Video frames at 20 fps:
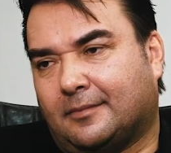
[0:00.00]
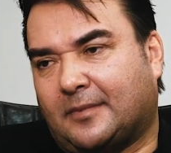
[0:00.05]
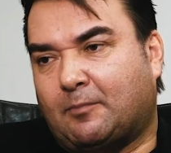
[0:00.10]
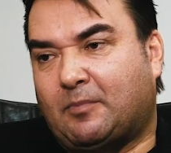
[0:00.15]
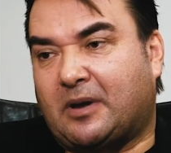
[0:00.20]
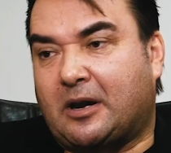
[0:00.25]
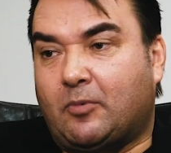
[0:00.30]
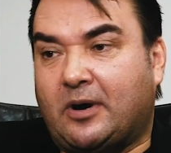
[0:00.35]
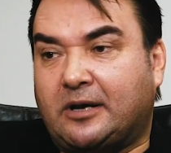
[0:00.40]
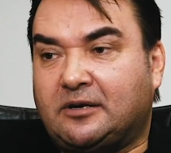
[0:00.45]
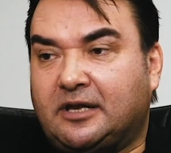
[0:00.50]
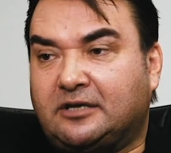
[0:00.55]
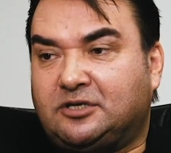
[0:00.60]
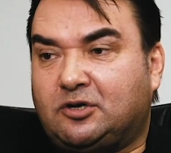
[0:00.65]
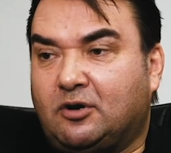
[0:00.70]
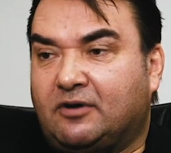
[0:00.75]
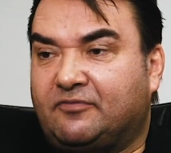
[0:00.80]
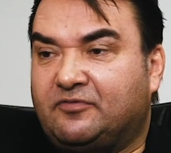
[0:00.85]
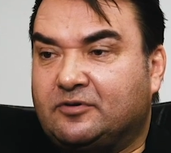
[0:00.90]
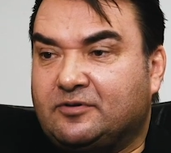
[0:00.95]
But I won't let
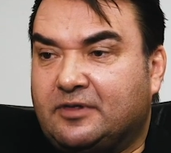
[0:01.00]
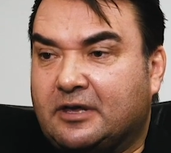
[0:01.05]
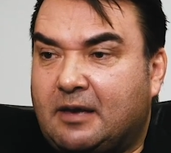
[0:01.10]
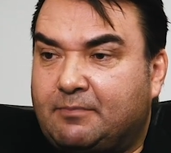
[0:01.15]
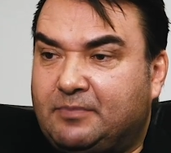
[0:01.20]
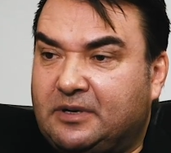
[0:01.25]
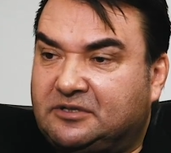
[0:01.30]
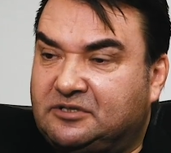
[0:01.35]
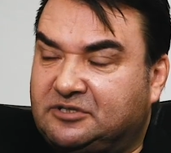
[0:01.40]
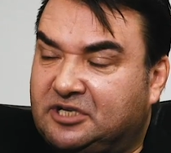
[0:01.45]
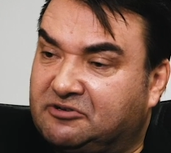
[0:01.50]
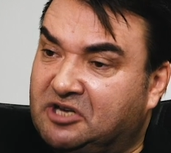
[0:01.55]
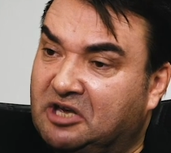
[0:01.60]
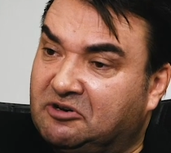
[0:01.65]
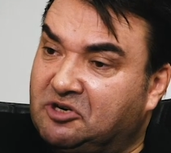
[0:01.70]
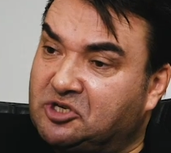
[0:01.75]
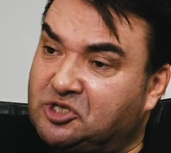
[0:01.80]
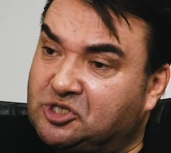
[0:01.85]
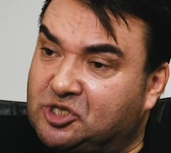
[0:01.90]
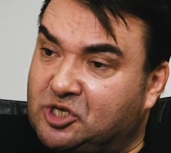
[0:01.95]
you off into the happy
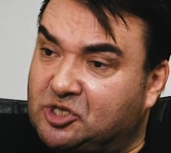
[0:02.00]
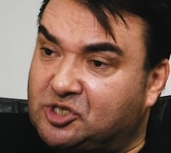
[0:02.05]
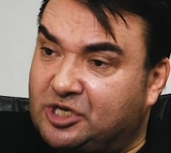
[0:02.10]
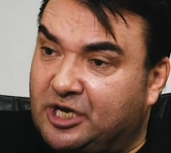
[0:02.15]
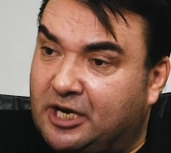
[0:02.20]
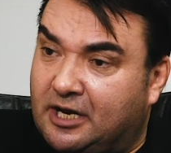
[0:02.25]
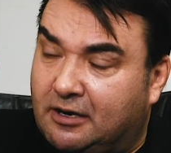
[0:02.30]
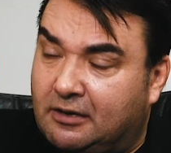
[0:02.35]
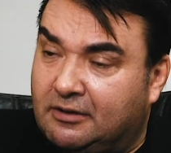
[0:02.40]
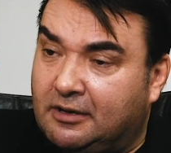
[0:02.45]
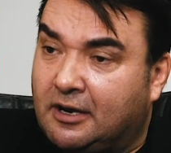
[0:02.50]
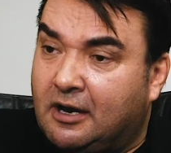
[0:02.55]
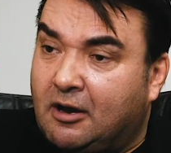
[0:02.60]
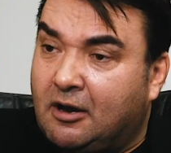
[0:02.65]
technician just now.